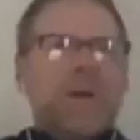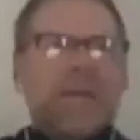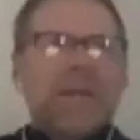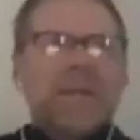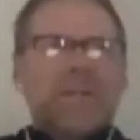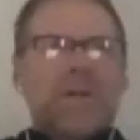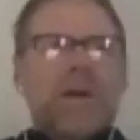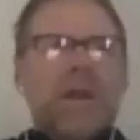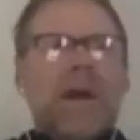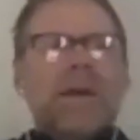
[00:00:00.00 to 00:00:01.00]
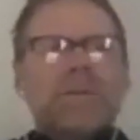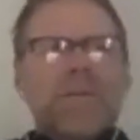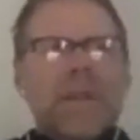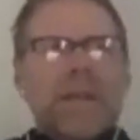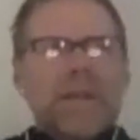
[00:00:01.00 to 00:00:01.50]
I think so. And I also
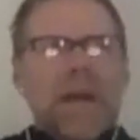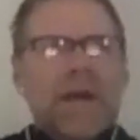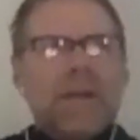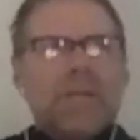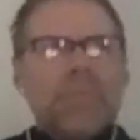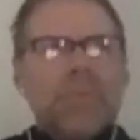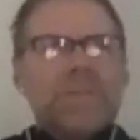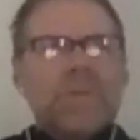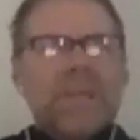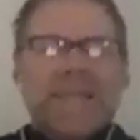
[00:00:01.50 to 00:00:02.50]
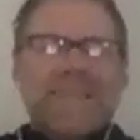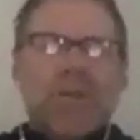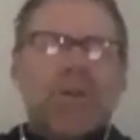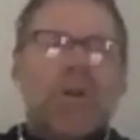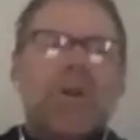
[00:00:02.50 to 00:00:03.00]
feel like God puts things
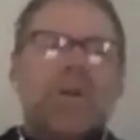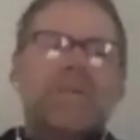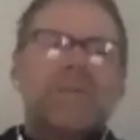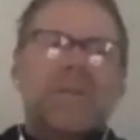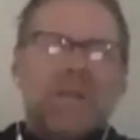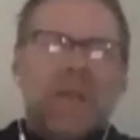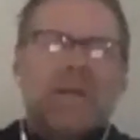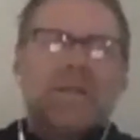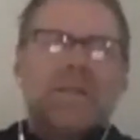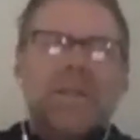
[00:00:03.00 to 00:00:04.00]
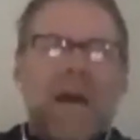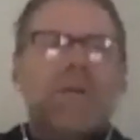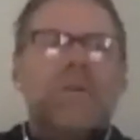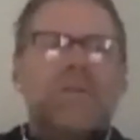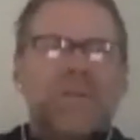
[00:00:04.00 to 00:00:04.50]
in our hearts, like
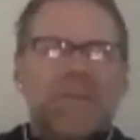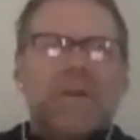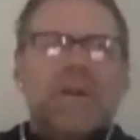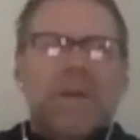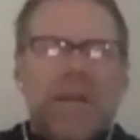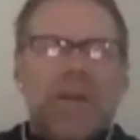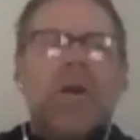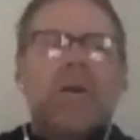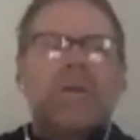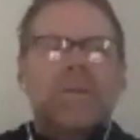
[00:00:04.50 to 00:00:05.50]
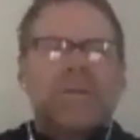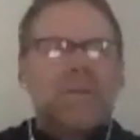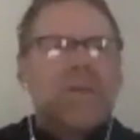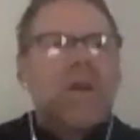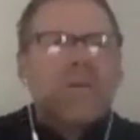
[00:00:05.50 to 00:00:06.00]
desires in our hearts
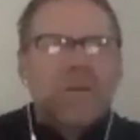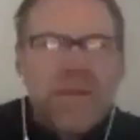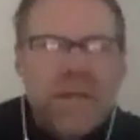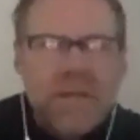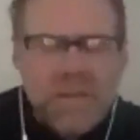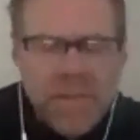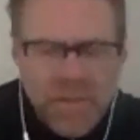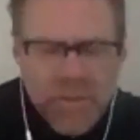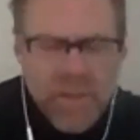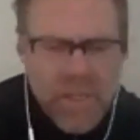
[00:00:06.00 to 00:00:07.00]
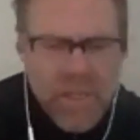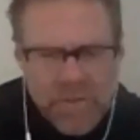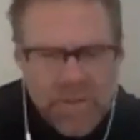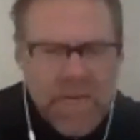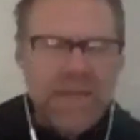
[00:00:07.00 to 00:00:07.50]
to go do things too.
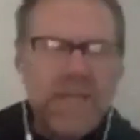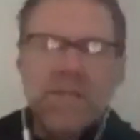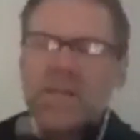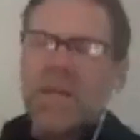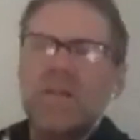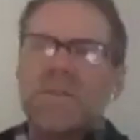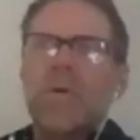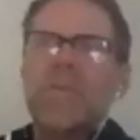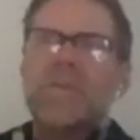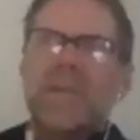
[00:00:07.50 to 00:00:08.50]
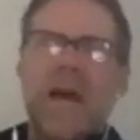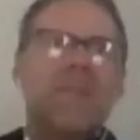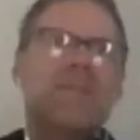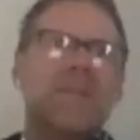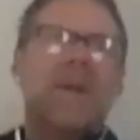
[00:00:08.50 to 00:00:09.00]
So I think, yeah, there's both
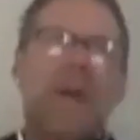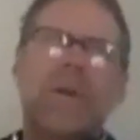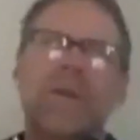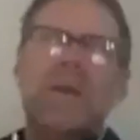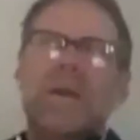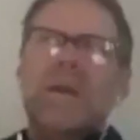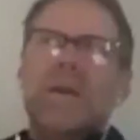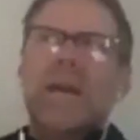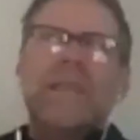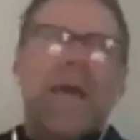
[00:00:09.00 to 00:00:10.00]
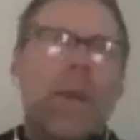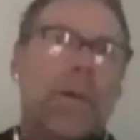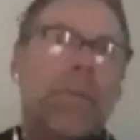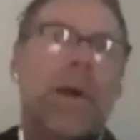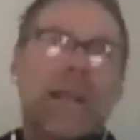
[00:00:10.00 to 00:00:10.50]
sides of that. But at that
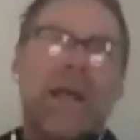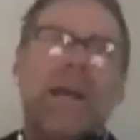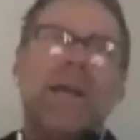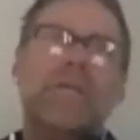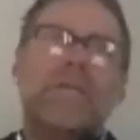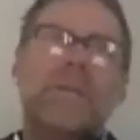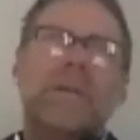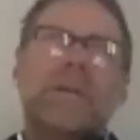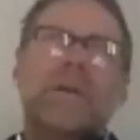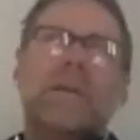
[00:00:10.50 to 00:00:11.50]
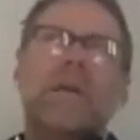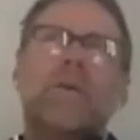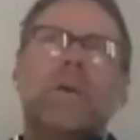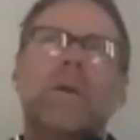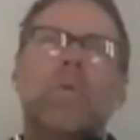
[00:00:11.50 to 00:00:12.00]
point in my life,
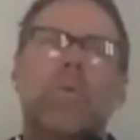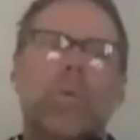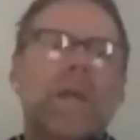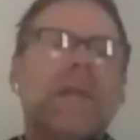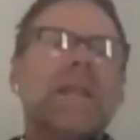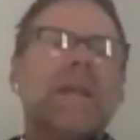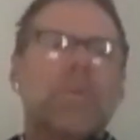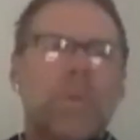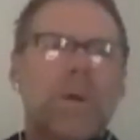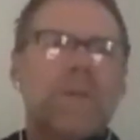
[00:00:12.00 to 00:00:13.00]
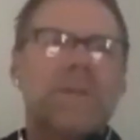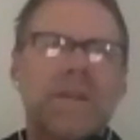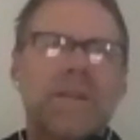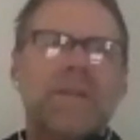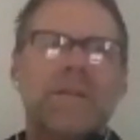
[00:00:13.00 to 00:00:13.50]
it, it really
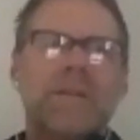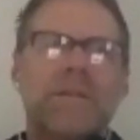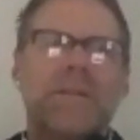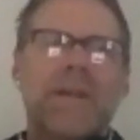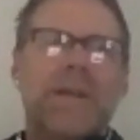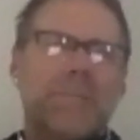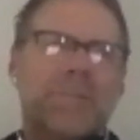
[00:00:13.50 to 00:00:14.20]
wasn't like,